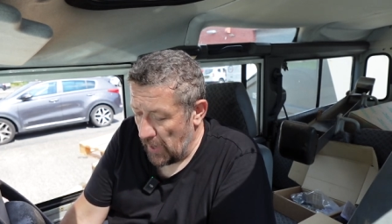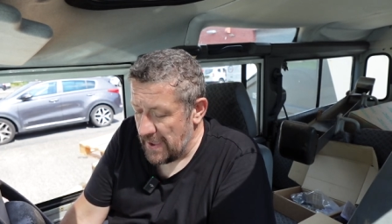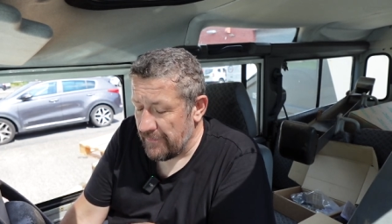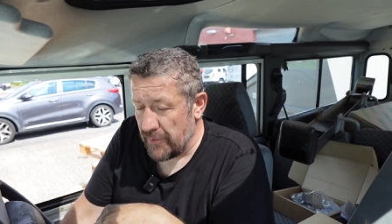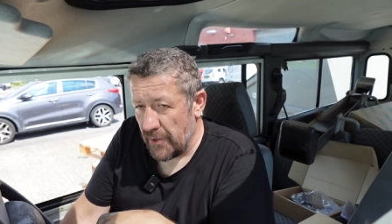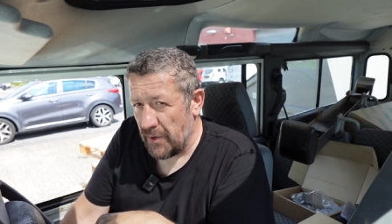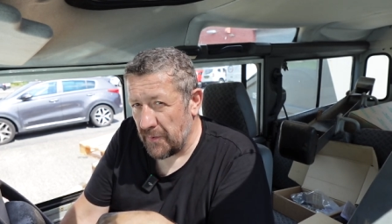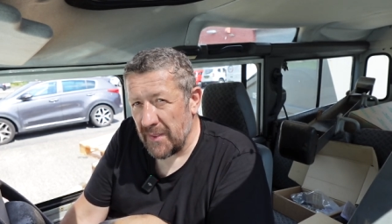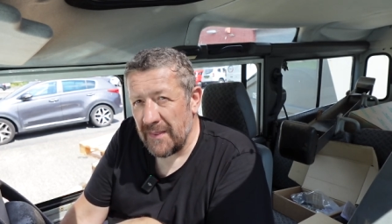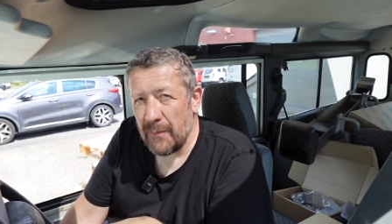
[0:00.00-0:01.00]
even though you'd
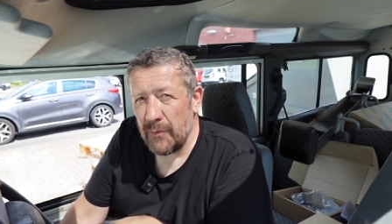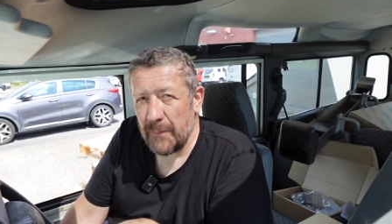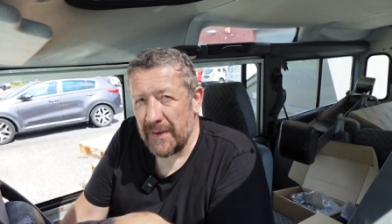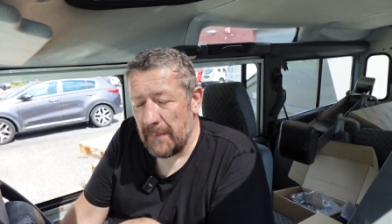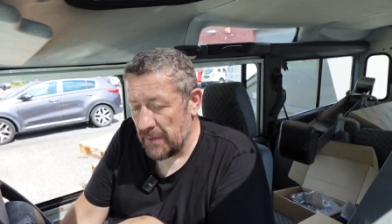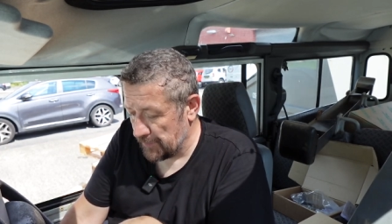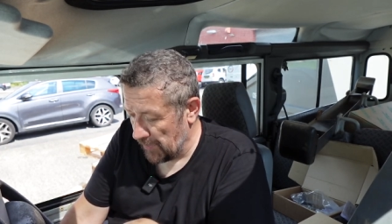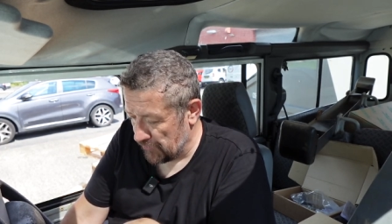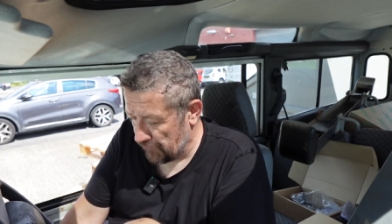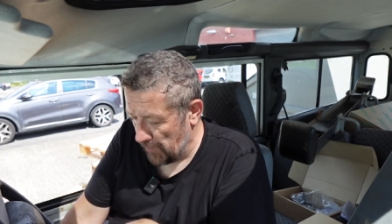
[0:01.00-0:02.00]
think there wouldn't be as
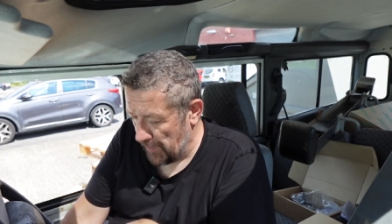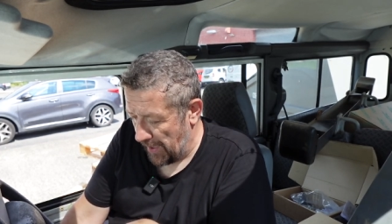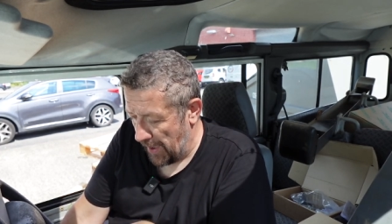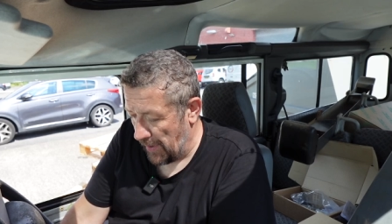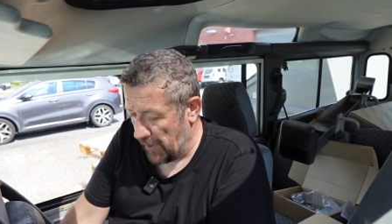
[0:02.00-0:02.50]
much room there,